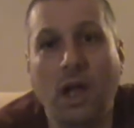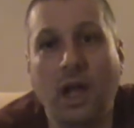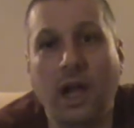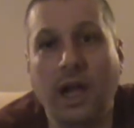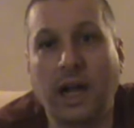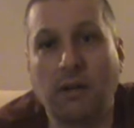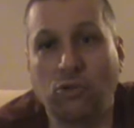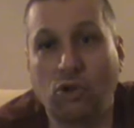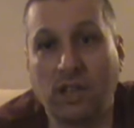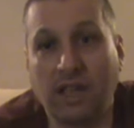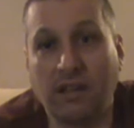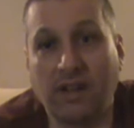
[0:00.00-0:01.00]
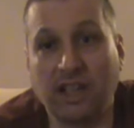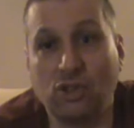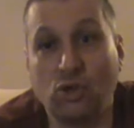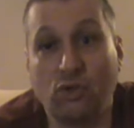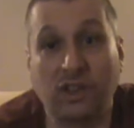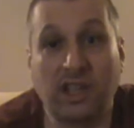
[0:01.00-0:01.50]
Uh, I'm going to give it a
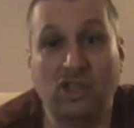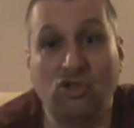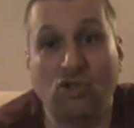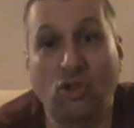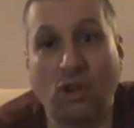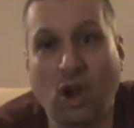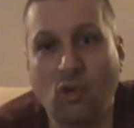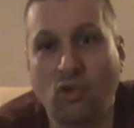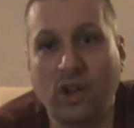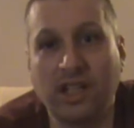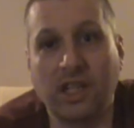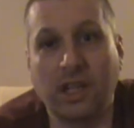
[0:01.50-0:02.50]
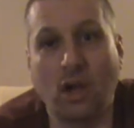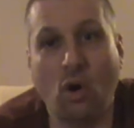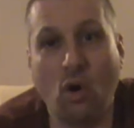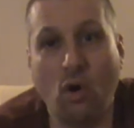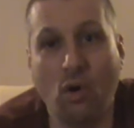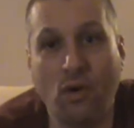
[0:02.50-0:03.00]
sofa king drunk rating
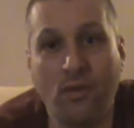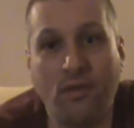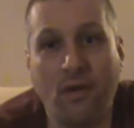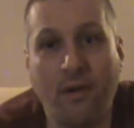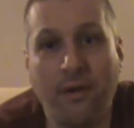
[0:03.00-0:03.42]
of